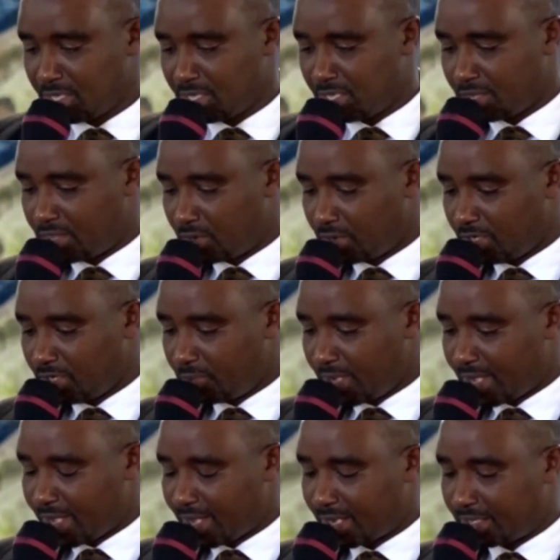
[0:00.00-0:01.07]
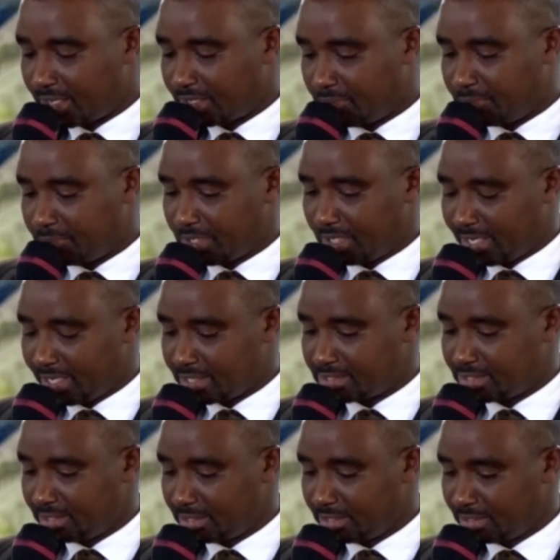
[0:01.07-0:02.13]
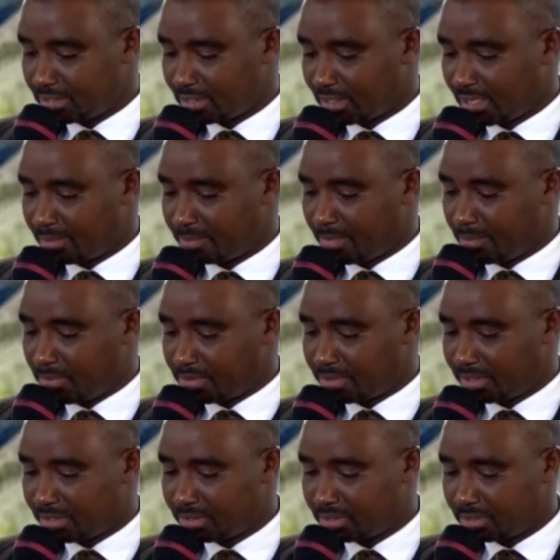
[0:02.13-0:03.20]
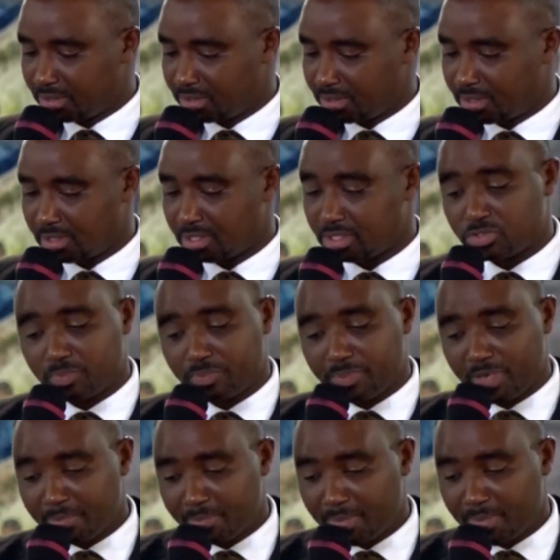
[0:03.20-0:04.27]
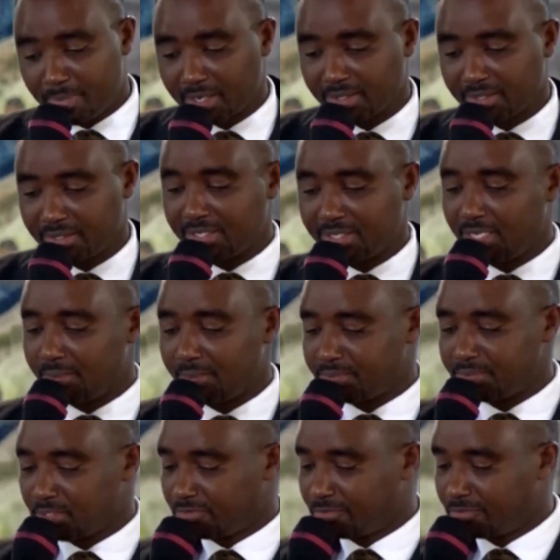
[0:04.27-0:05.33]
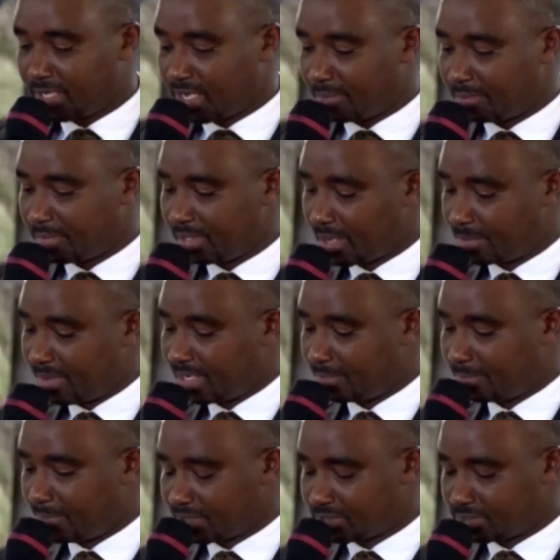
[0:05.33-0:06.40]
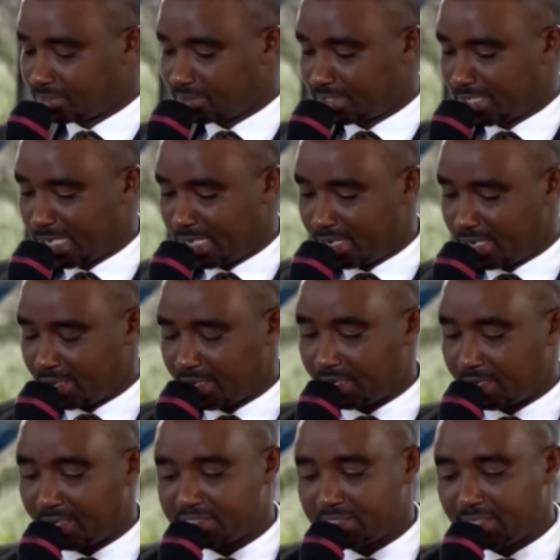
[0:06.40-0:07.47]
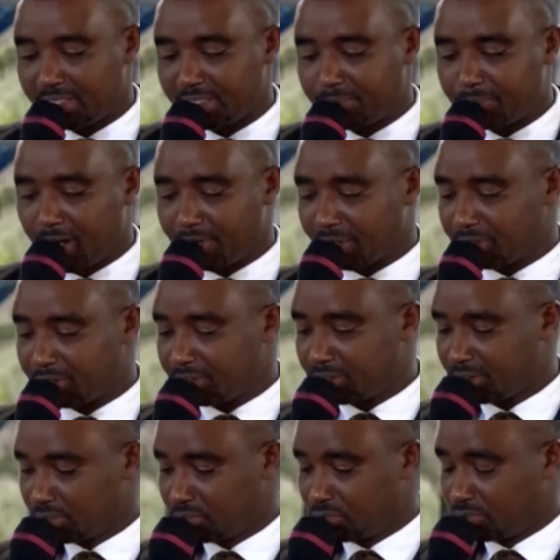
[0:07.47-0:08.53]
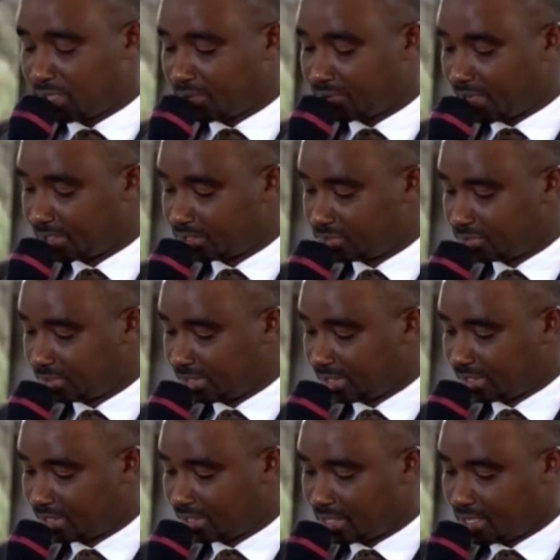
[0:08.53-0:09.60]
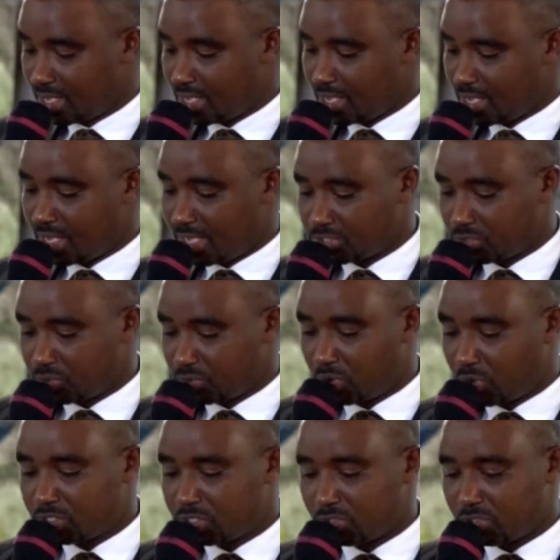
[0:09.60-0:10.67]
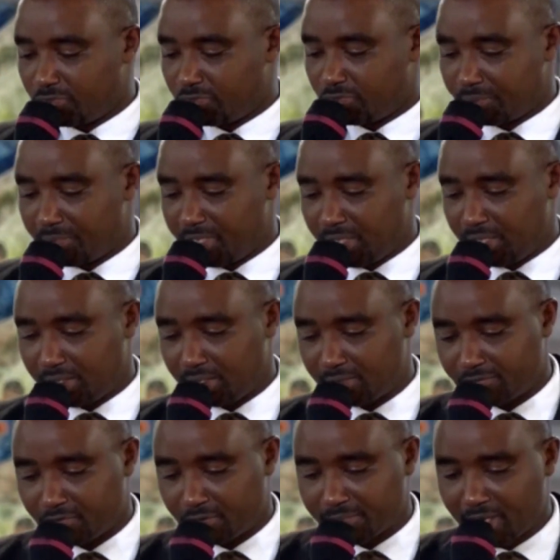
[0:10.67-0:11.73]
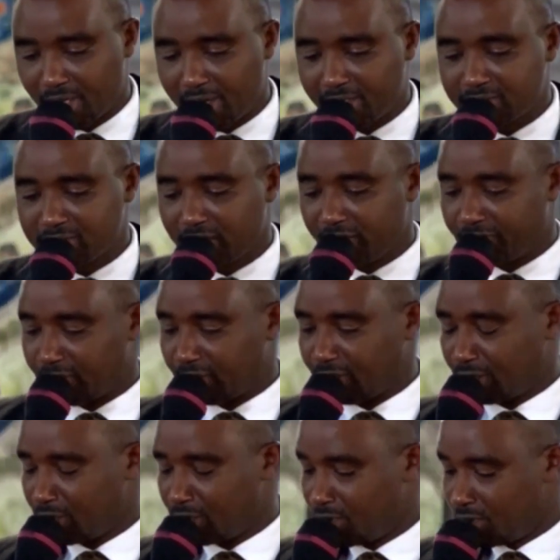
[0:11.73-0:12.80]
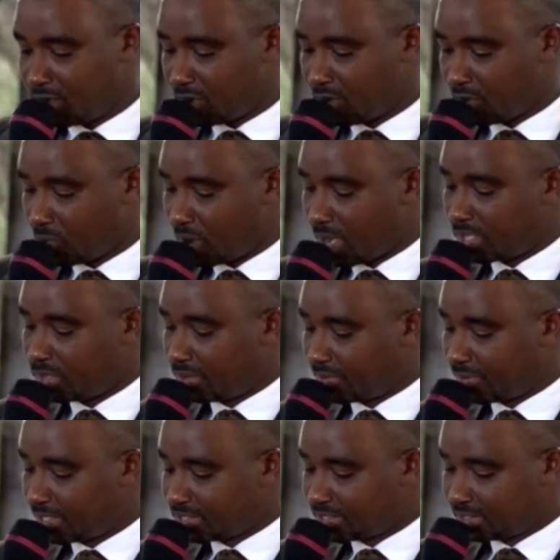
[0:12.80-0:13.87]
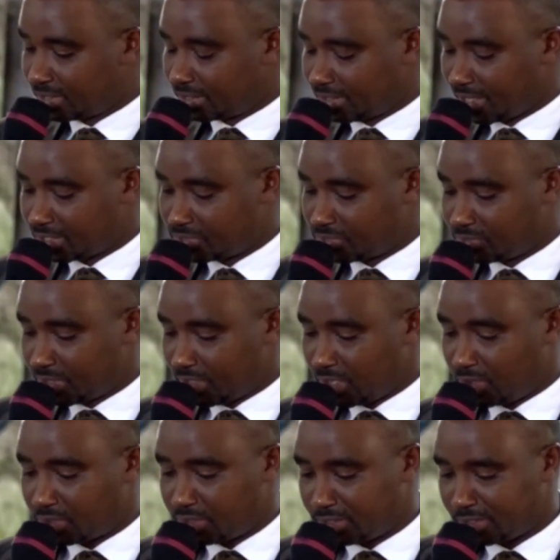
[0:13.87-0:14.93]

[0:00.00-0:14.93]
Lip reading: The only way I can keep your legacy and memory is to pay back the debt of becoming a better person and an excellent parent to your grandchildren, as you watch over me from the highest heaven, where you are resting next to the Lord,